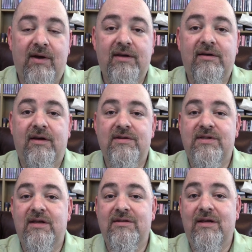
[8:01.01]
recognize
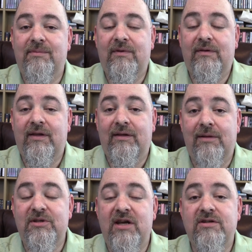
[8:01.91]
the
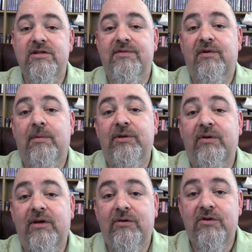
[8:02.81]
limitations of our
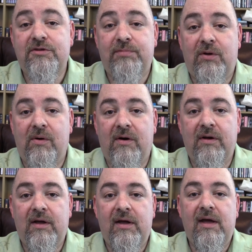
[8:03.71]
ability to explore.
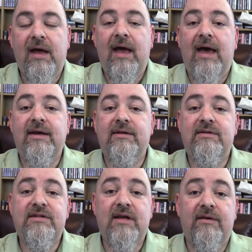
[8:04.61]
And
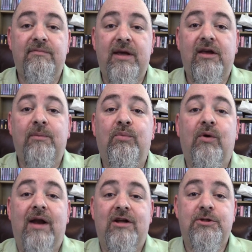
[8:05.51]
instead of making
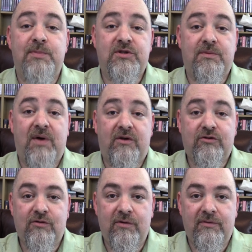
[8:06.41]
pronouncements about
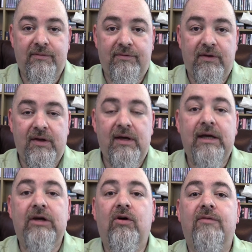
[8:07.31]
truth,
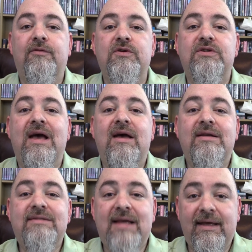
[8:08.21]
it offers
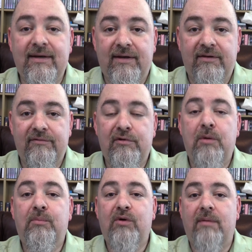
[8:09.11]
tentative,
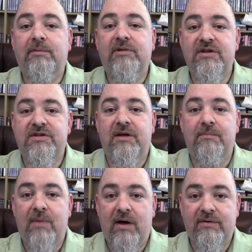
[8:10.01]
probabilistic
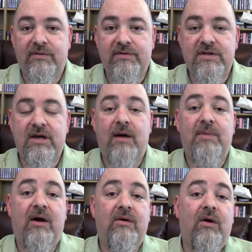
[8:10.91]
models
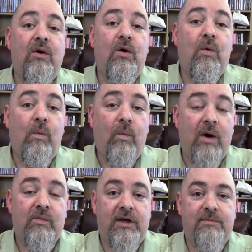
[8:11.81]
about
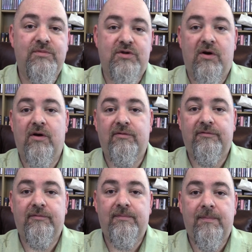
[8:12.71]
what we observe.